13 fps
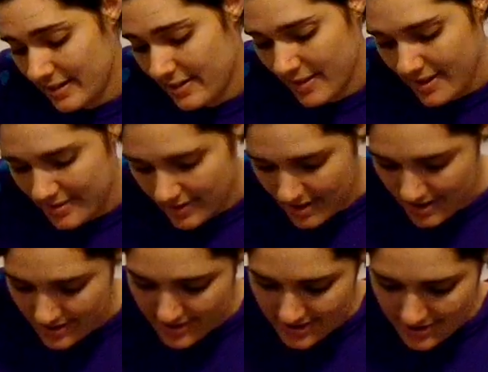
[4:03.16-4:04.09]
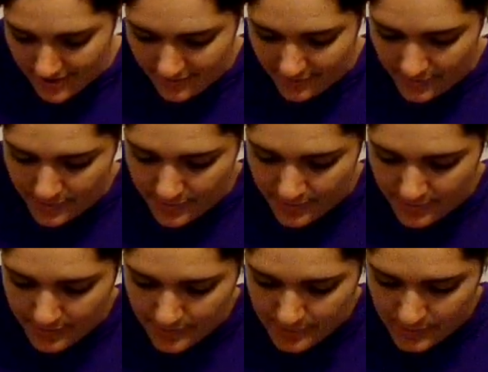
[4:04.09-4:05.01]
I thought for
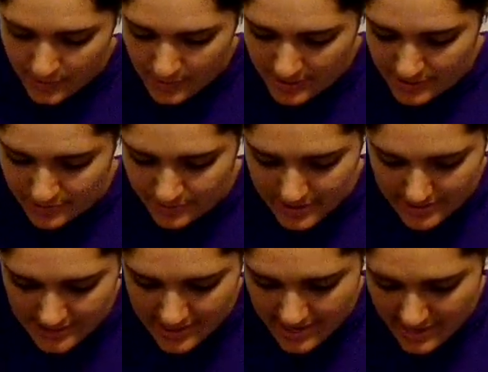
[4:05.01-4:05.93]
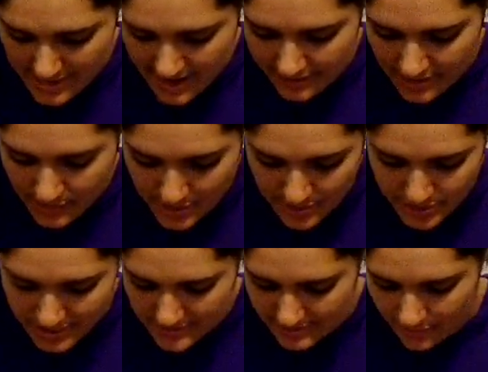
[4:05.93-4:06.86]
those who are interested and have any
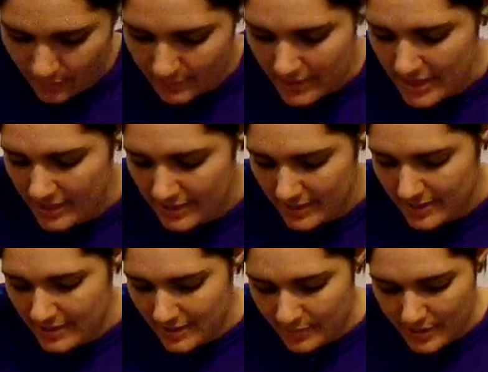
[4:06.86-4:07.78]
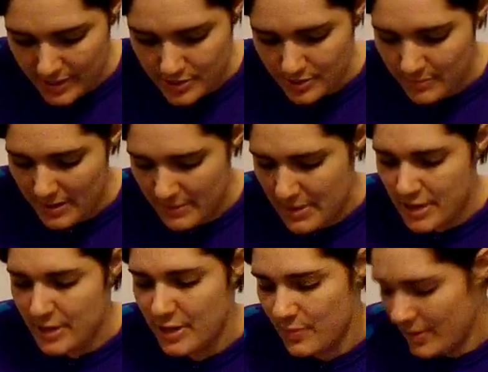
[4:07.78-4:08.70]
questions for me, we could do maybe
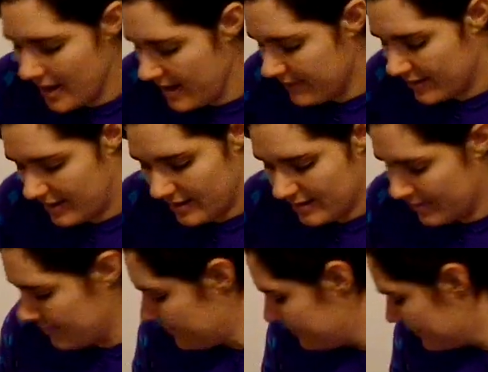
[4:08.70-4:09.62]
a Q&A video.